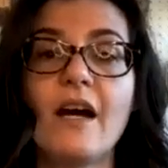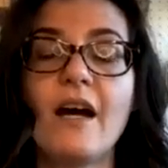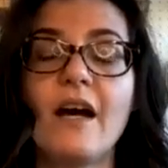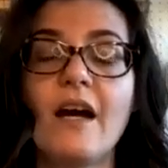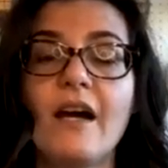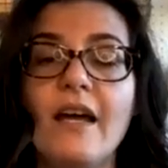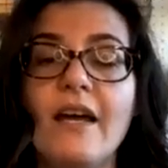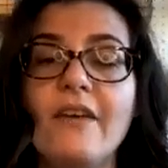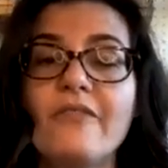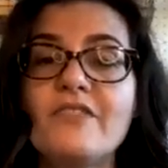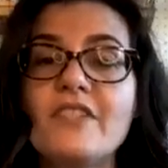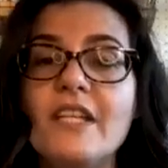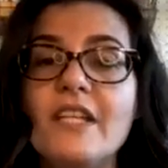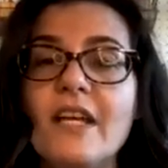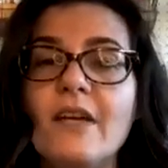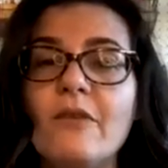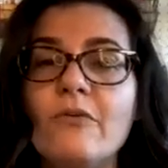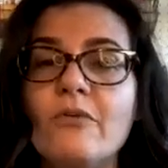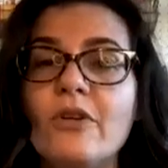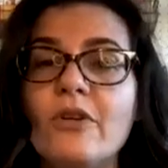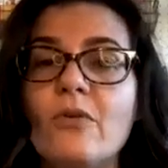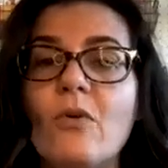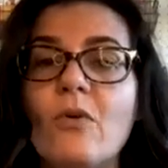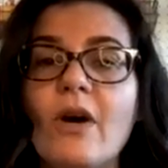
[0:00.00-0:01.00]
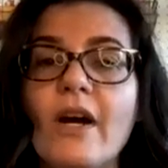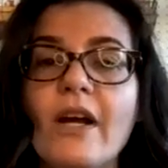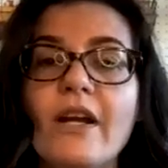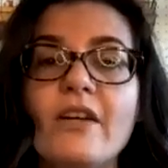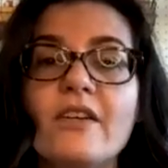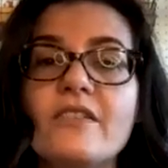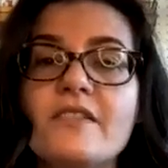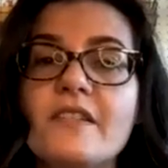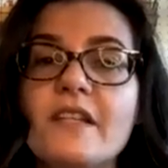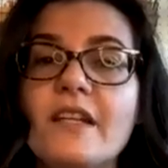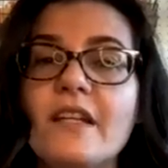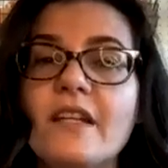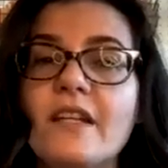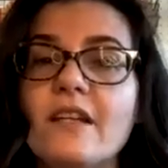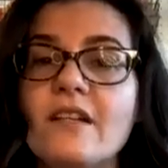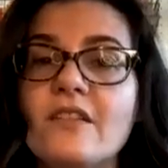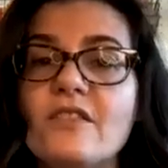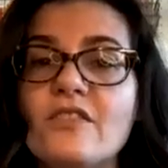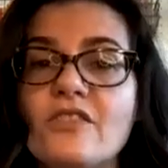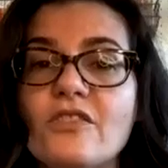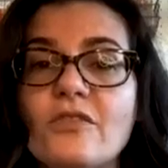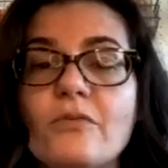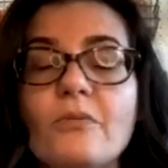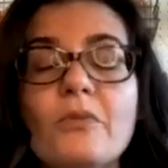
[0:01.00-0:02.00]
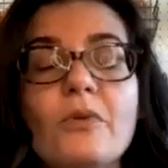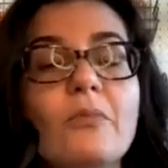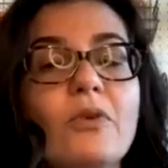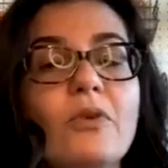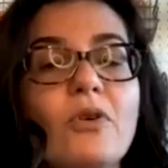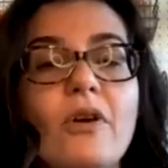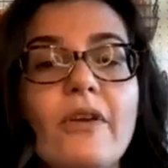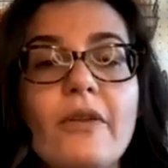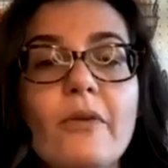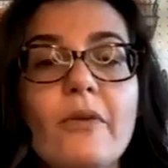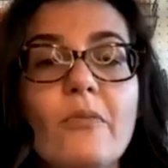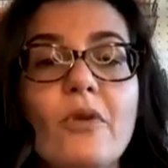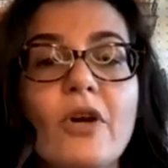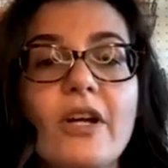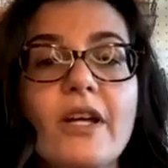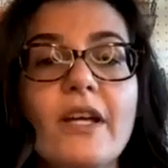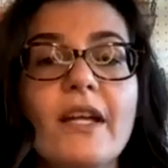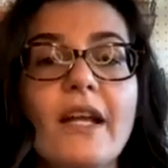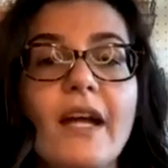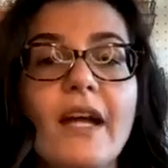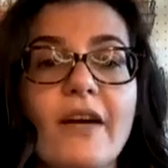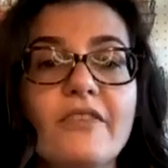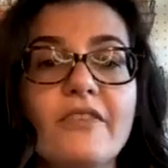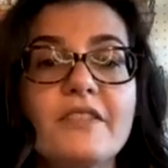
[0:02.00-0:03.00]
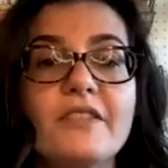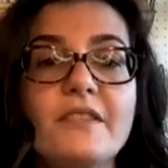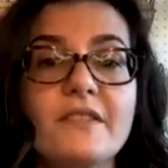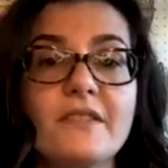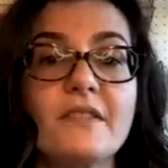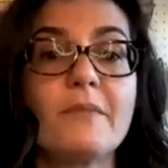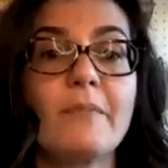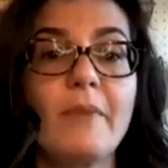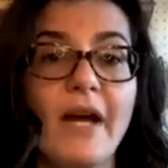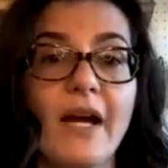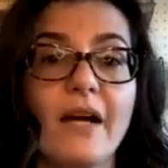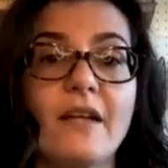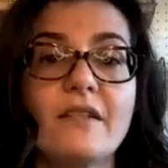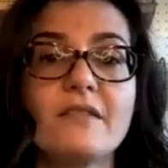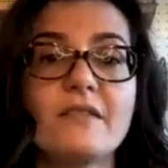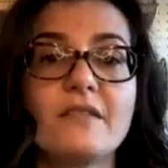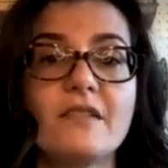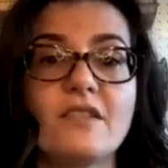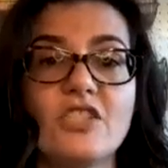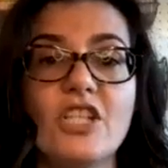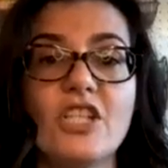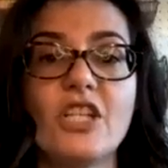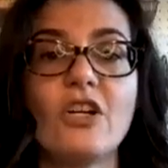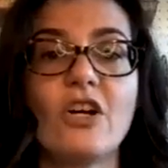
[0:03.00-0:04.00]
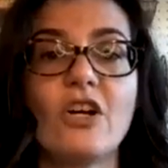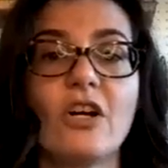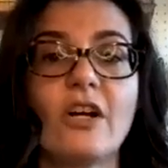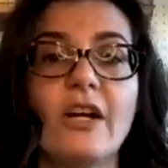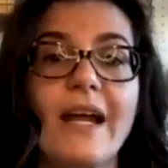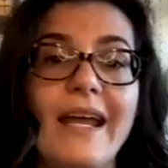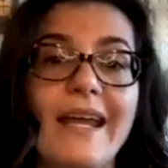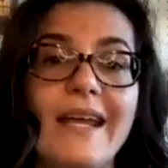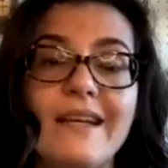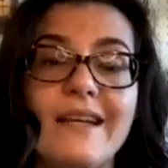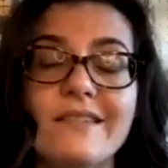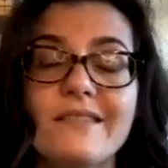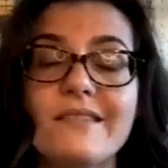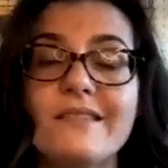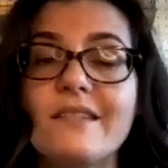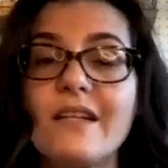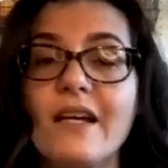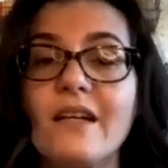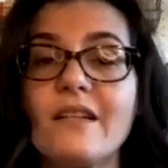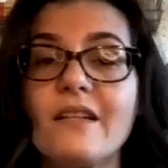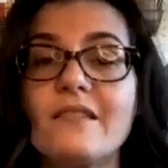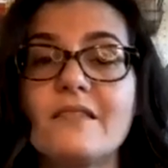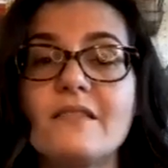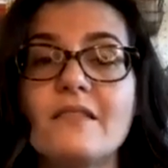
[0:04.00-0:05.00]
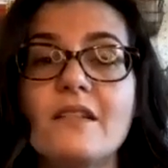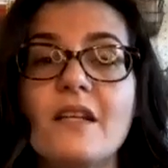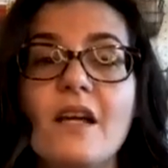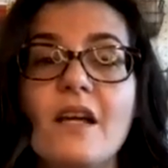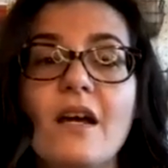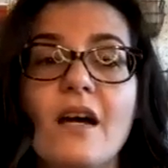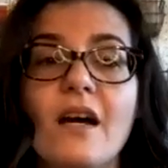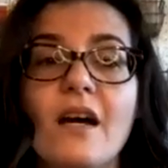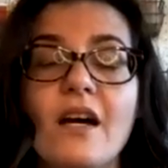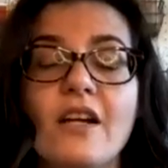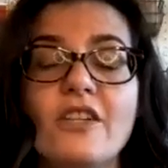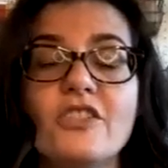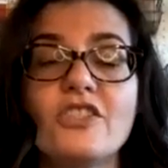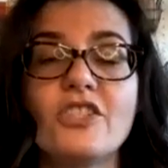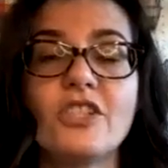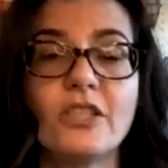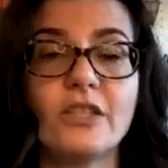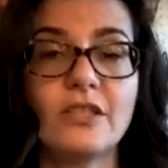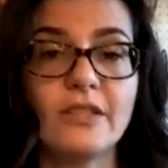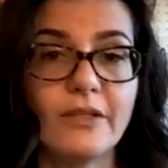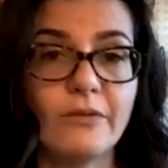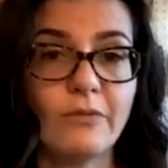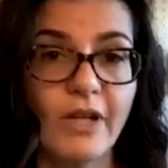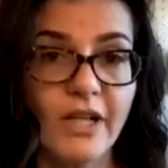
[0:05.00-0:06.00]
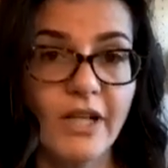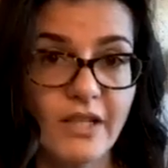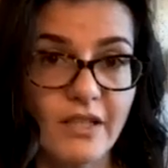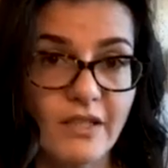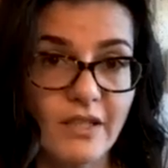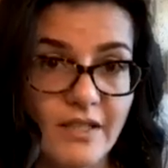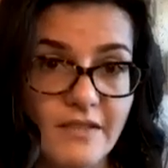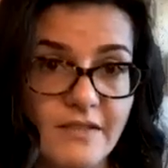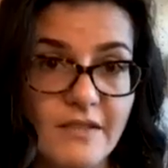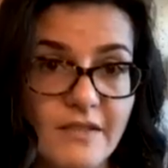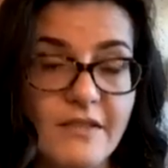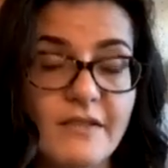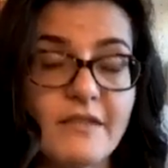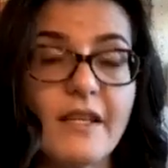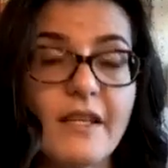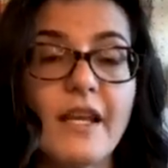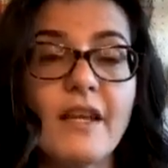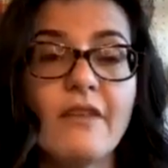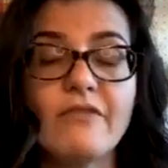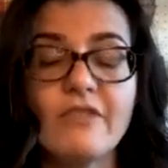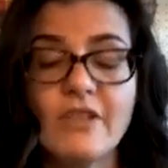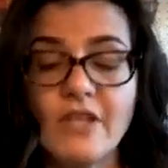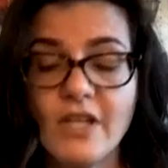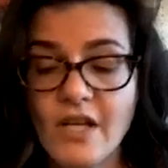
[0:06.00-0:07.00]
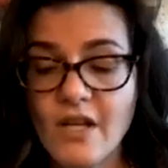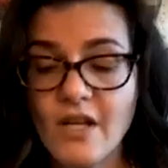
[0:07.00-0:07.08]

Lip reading: FDA requires any consumable on the market has to pass the GRAS test, generally recognized as safe.